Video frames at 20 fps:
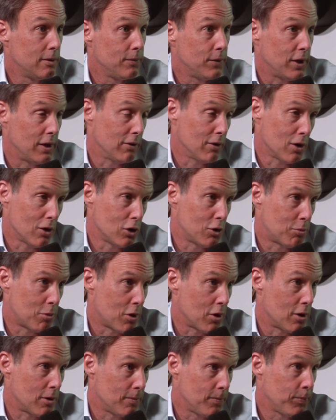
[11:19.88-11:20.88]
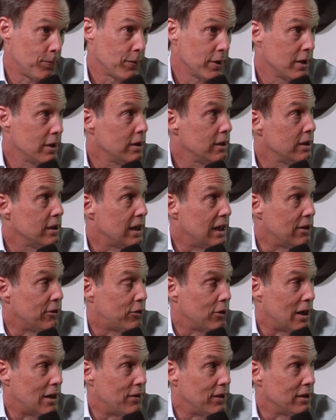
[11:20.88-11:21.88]
in large part. Right. And
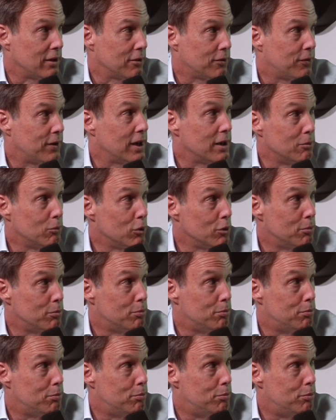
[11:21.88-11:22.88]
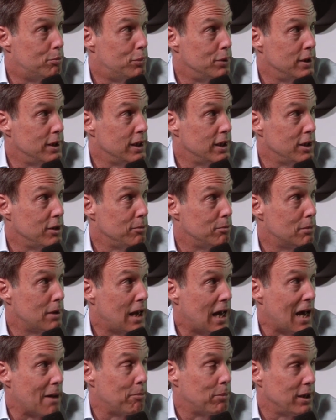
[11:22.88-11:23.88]
so I think the Fed would be
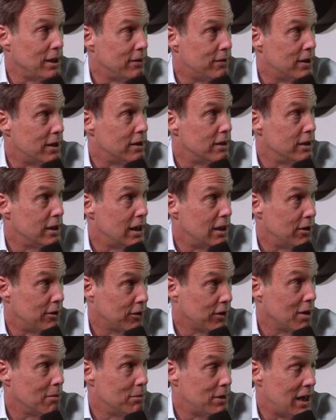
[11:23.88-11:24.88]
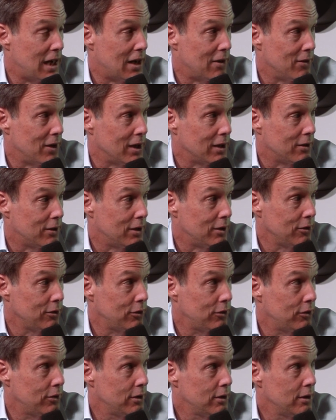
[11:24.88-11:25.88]
happy that it has come down like
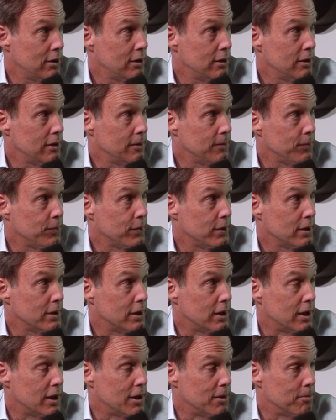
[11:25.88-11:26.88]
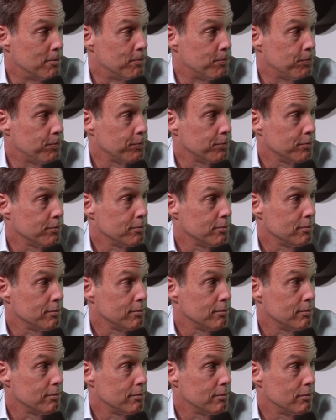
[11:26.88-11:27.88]
this. Um,
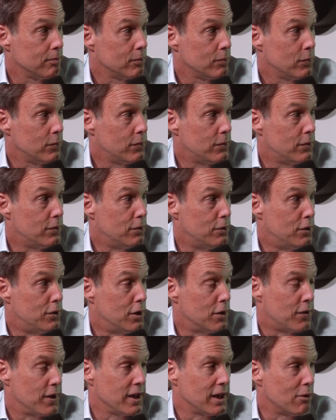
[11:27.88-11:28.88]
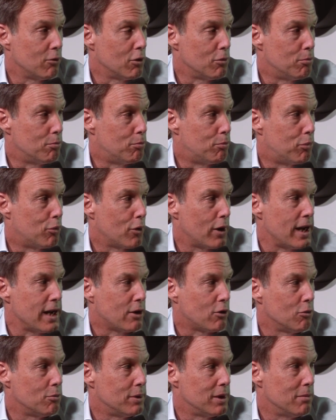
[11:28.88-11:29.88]
the thing that would
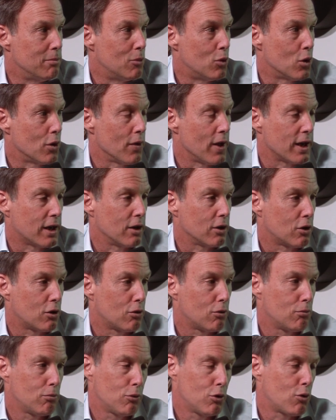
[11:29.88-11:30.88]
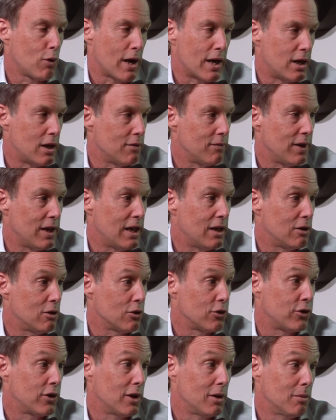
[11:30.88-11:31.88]
break would be more like a credit event or
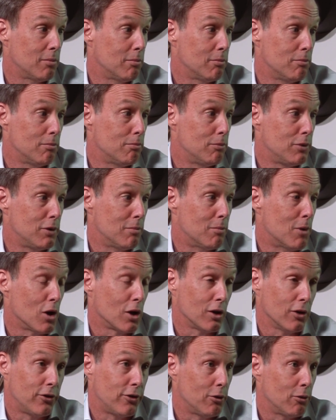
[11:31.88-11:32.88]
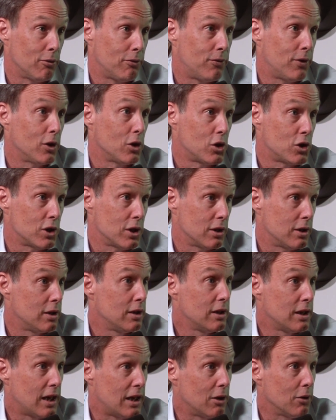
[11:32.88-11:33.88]
some the markets don't function.
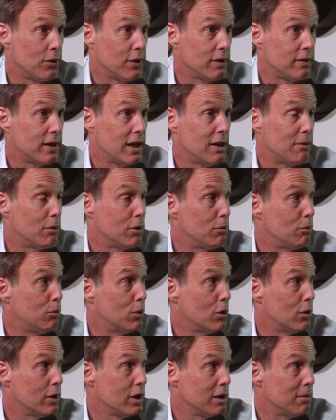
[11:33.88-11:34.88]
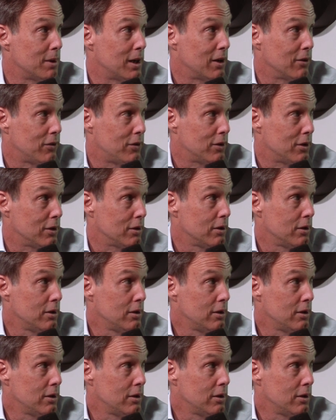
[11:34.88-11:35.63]
I don't think they would worry about the